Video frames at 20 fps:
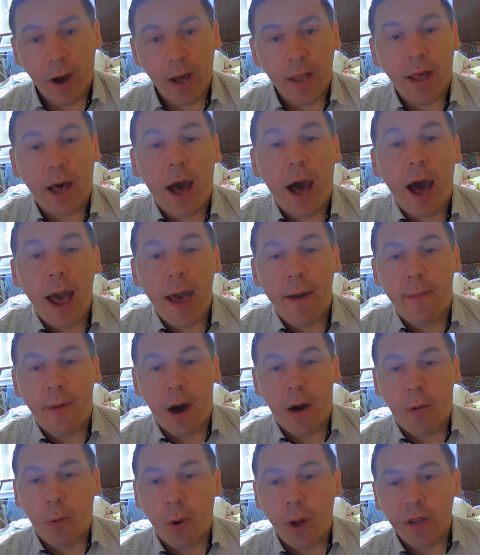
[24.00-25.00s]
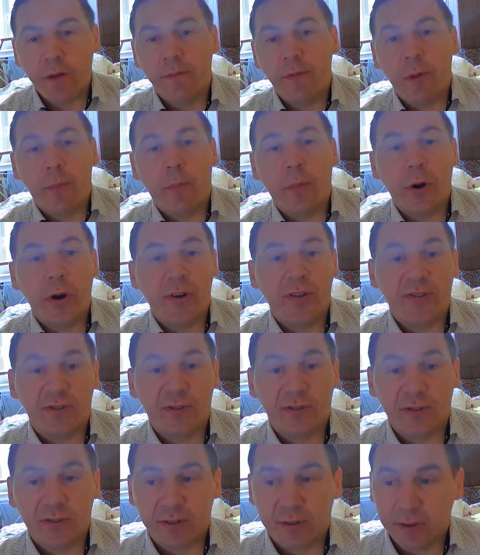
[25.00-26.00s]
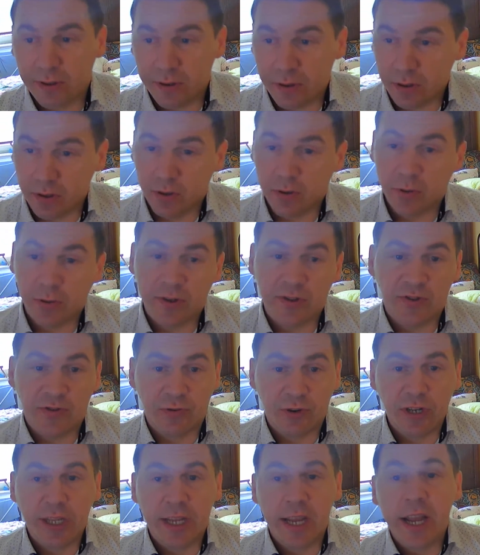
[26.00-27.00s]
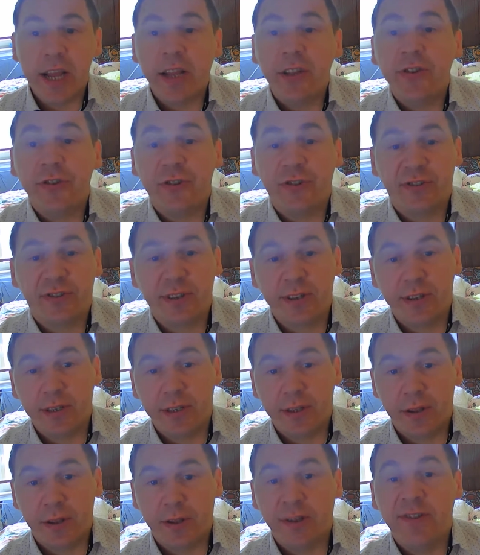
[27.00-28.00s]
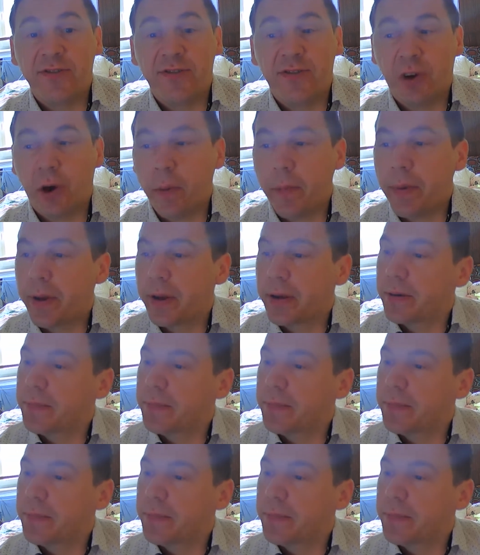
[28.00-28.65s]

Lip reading: I'm one of the persons who is really interested in this topic.